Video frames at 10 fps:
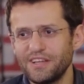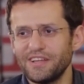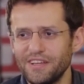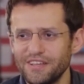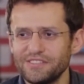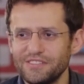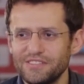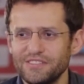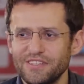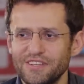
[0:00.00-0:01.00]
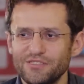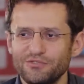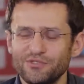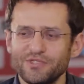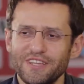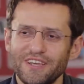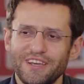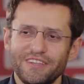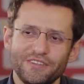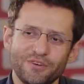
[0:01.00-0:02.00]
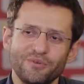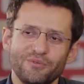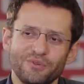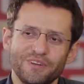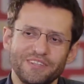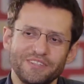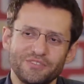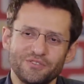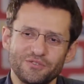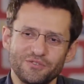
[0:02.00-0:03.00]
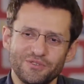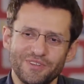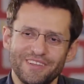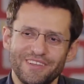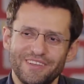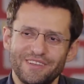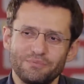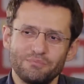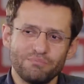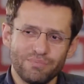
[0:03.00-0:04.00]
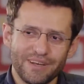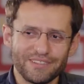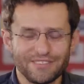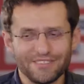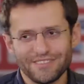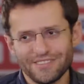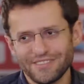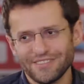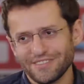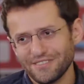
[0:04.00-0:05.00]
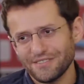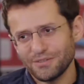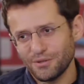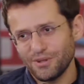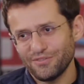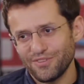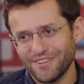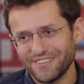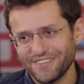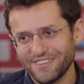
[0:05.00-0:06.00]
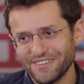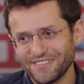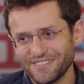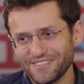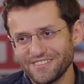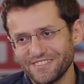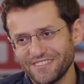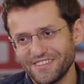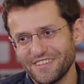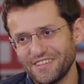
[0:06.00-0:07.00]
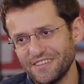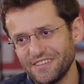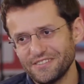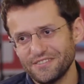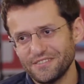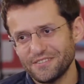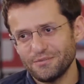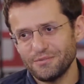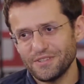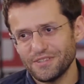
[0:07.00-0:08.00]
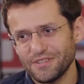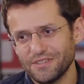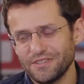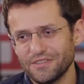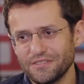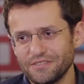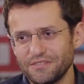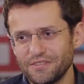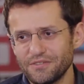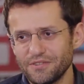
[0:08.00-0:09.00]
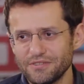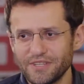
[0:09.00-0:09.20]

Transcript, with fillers: as of today, I know what I need to do, but qualifying there is going to be a difficult